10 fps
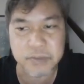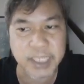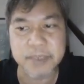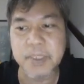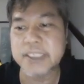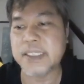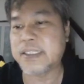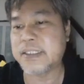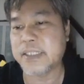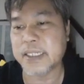
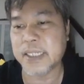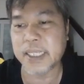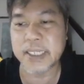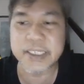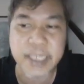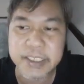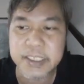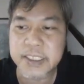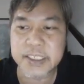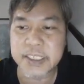databases and
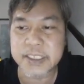ingestion